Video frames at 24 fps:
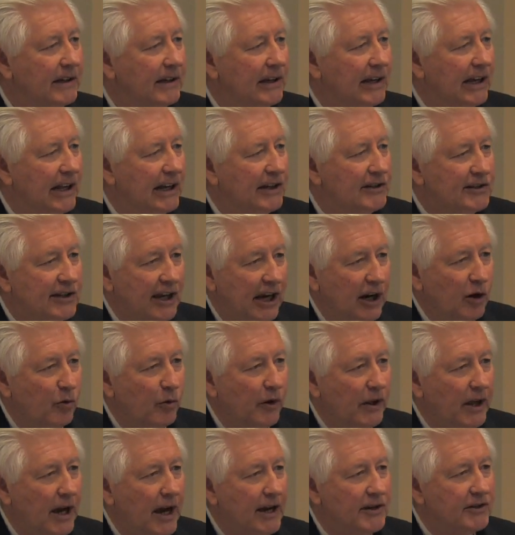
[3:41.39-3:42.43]
It is here
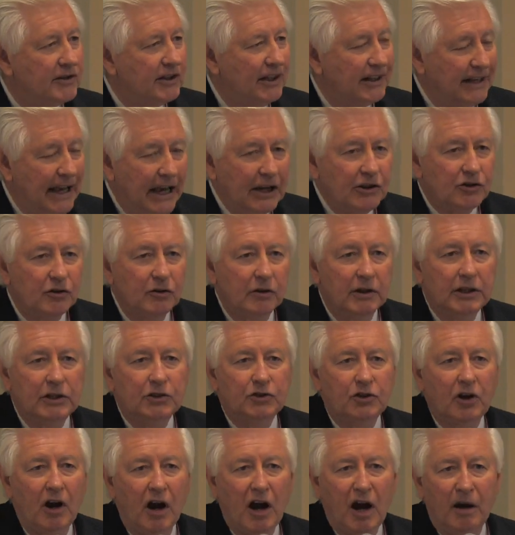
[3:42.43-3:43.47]
with us. The nature of the
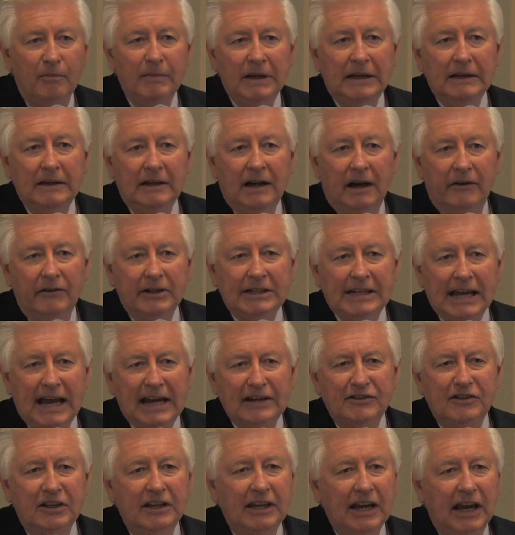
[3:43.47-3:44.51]
job of a
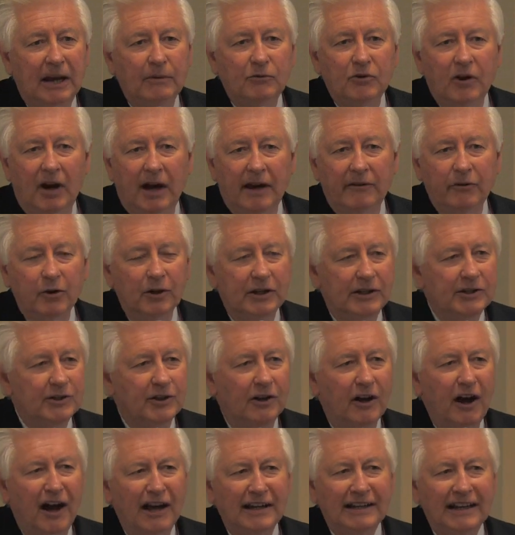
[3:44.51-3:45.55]
taxi cab driver is
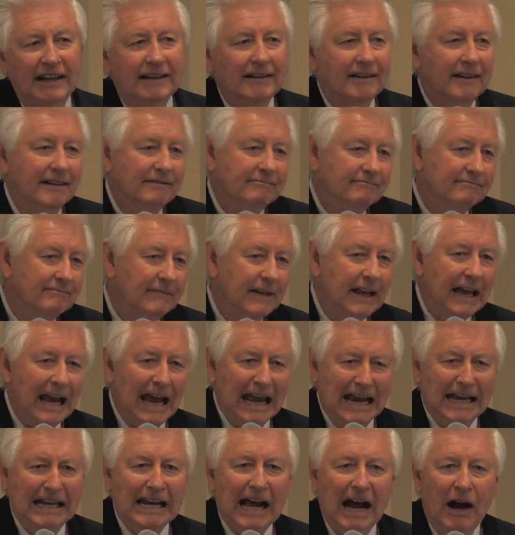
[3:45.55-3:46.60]
not
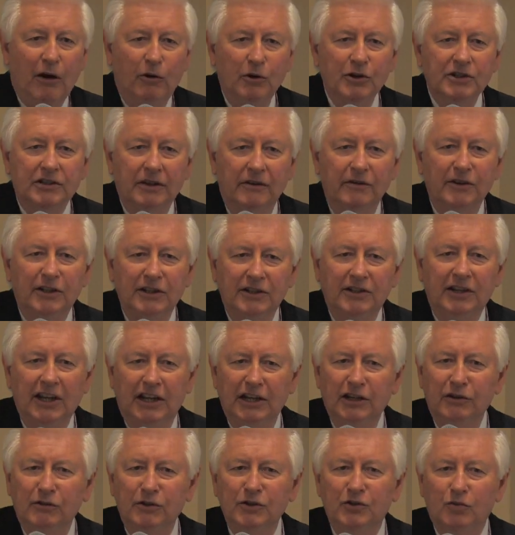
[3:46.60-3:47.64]
8 hours of
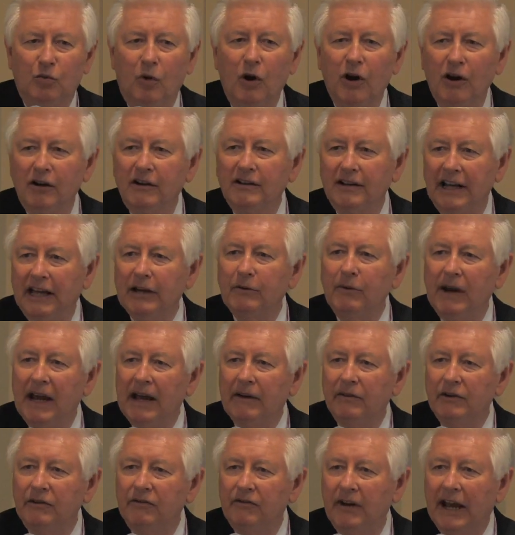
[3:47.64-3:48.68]
continuous work like we
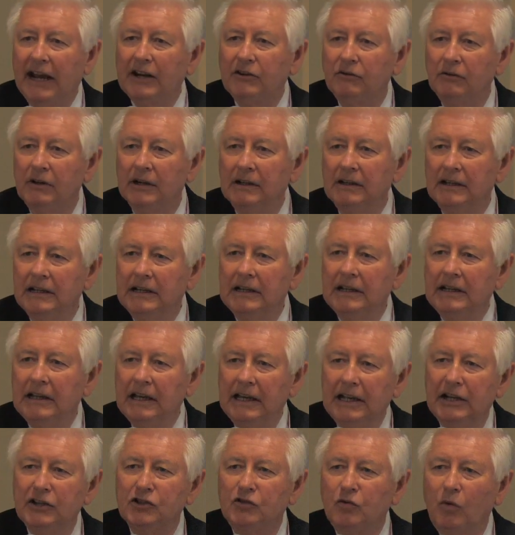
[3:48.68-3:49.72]
have in a factory.
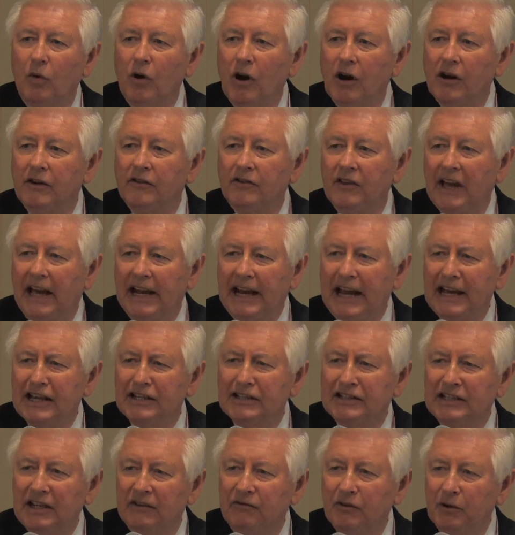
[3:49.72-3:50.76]
It is work that
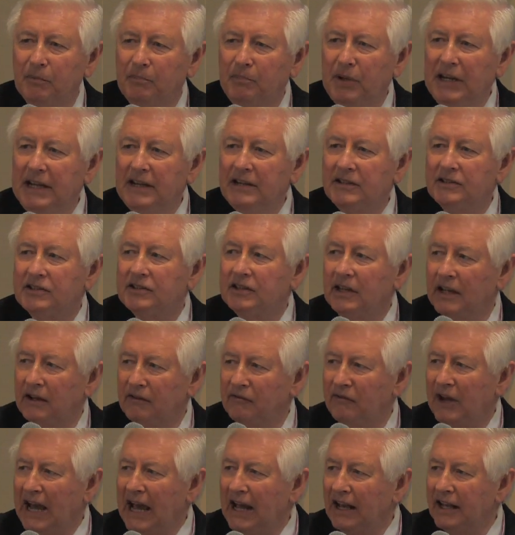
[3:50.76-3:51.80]
has different peaks
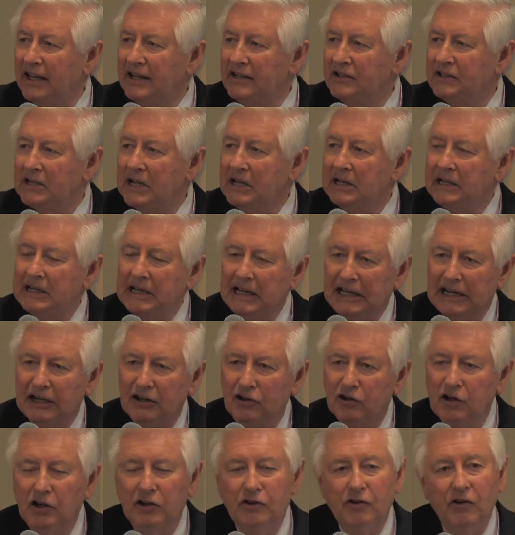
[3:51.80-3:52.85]
and valleys, and a
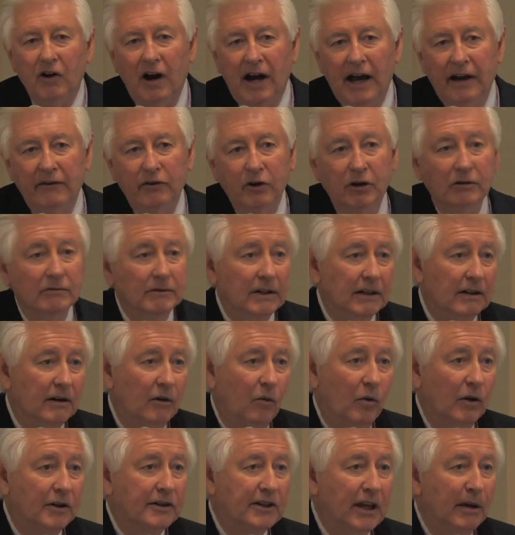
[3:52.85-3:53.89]
good driver
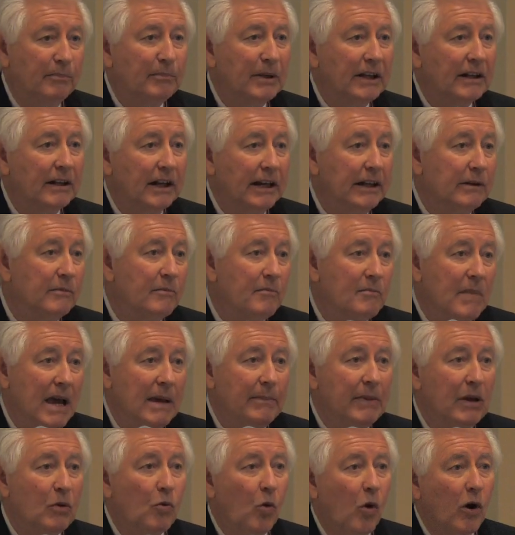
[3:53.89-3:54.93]
would typically
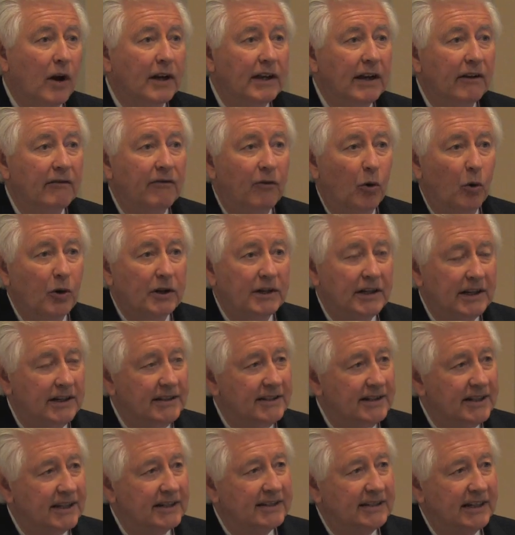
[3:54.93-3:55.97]
maybe working
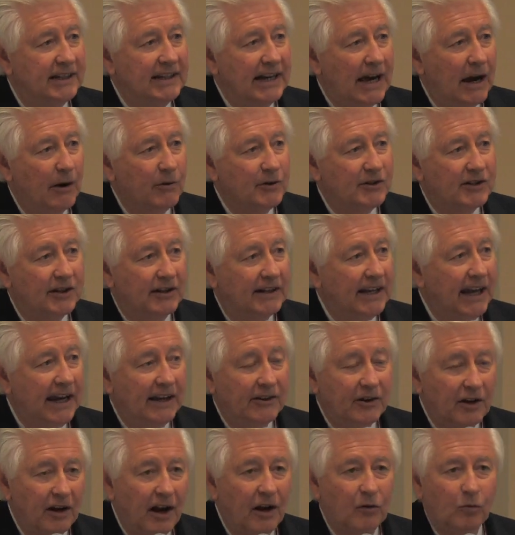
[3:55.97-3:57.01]
14, 16 hours a day.
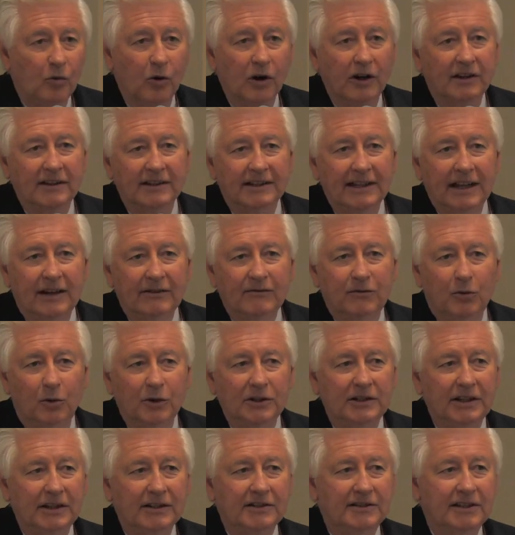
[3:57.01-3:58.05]
They're not working that
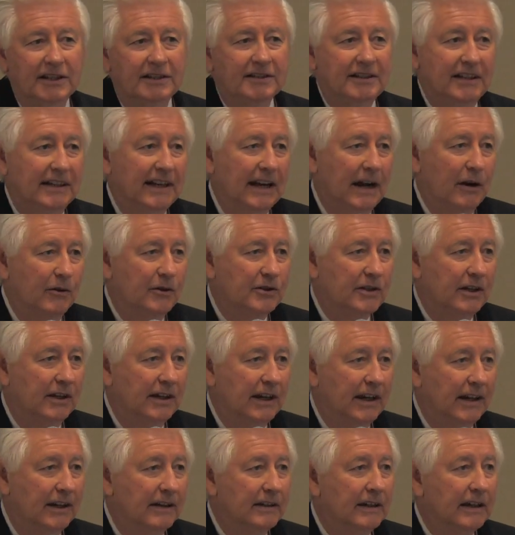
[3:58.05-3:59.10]
14, 16 hours a
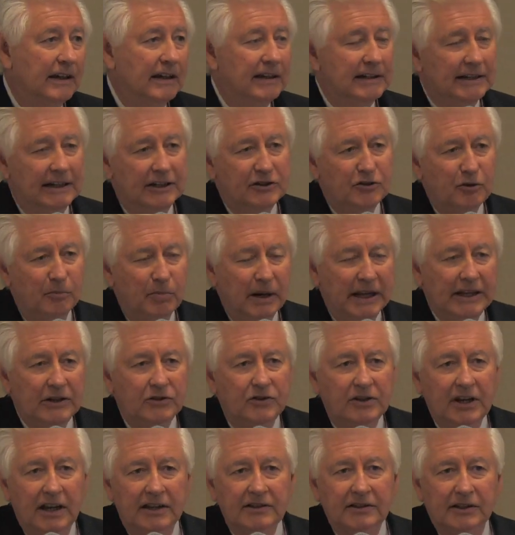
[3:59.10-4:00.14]
day unless you're playing
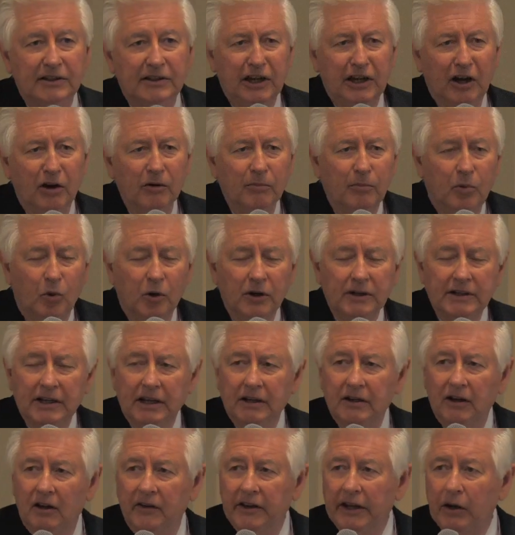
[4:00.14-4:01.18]
chess airport and they
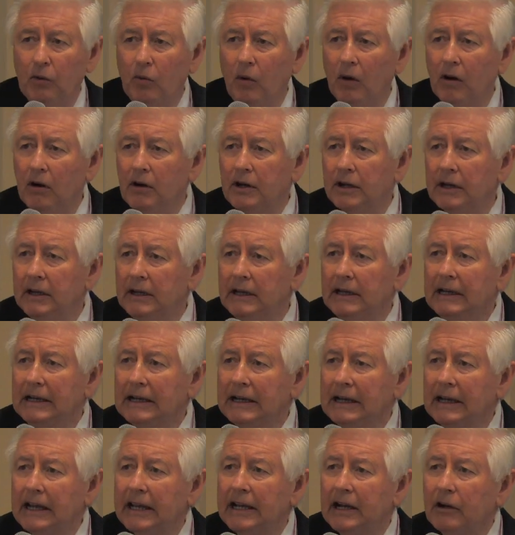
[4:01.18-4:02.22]
call that work.
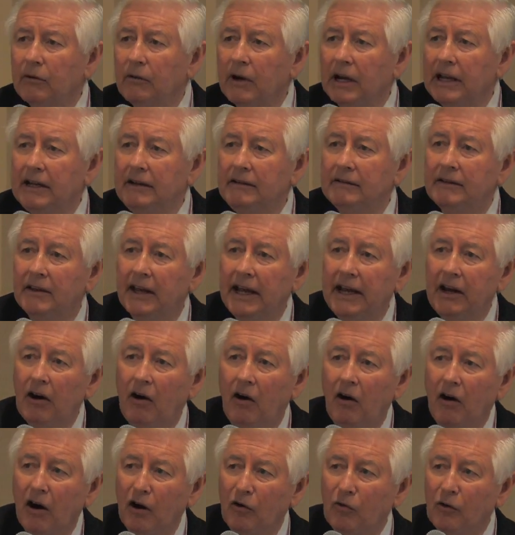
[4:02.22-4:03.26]
Literally, they
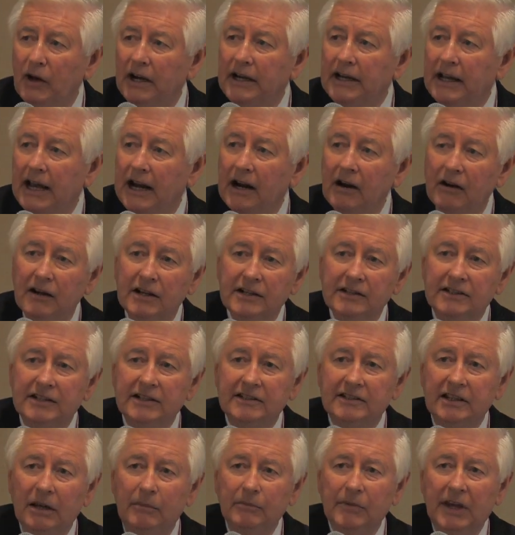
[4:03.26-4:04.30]
are running errands
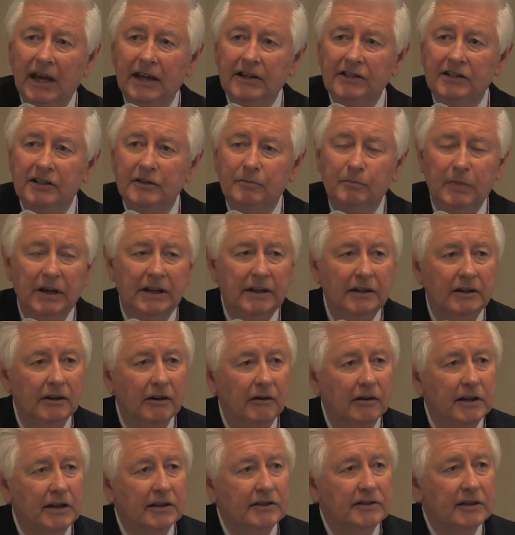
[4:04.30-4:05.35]
in some cases, picking
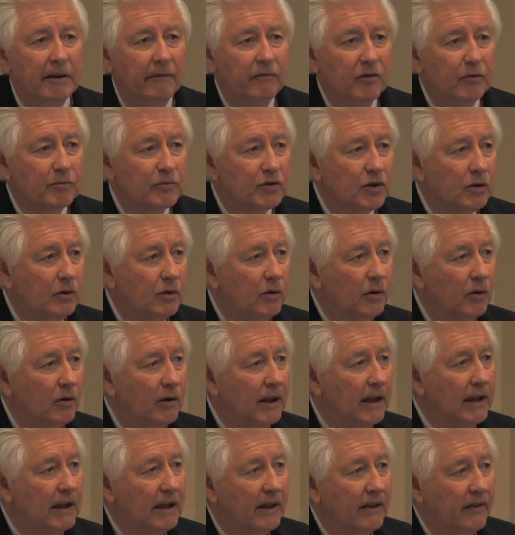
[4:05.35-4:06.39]
their kids up from
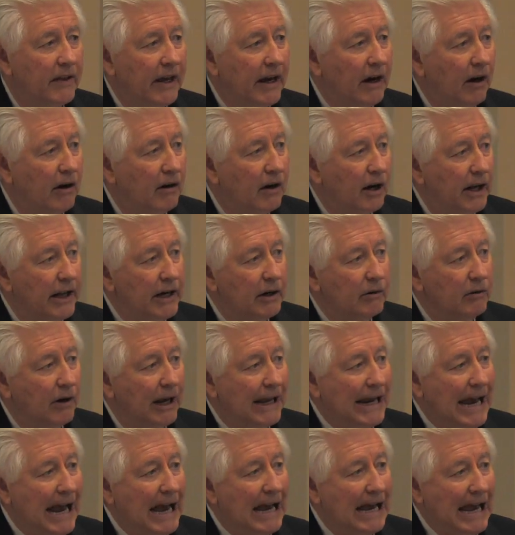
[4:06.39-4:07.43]
school. They are
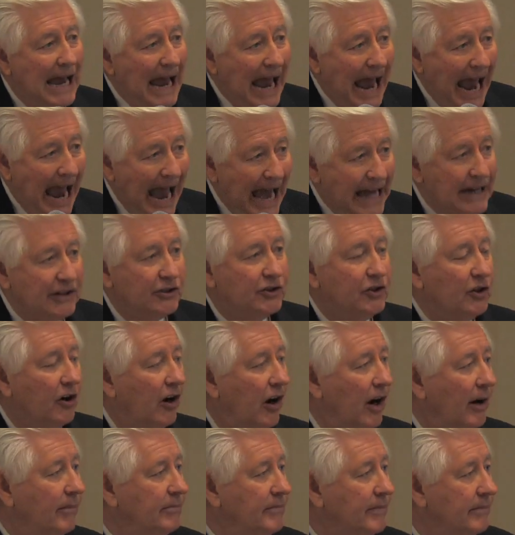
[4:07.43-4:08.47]
literally at a
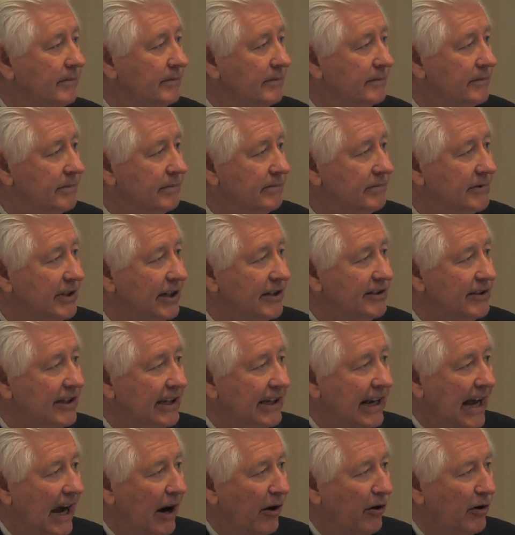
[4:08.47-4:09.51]
job
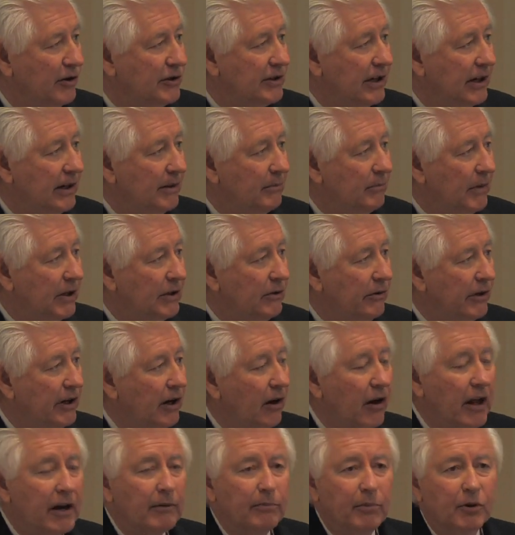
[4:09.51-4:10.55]
16 hours, but doing
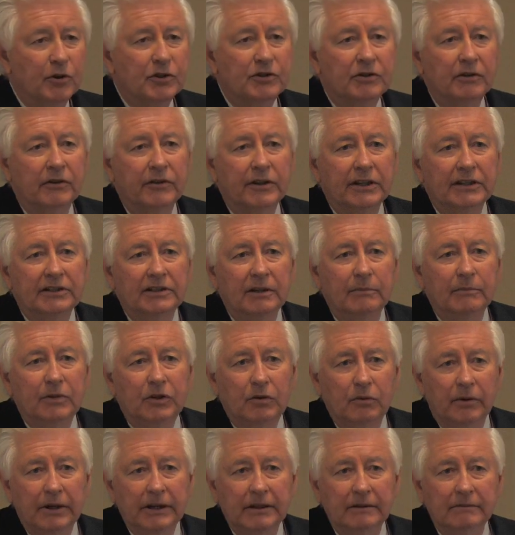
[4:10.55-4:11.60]
a lot of personal things in
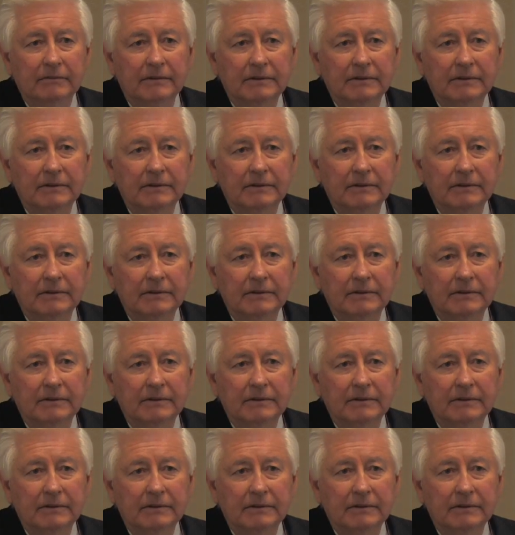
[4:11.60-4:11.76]
between.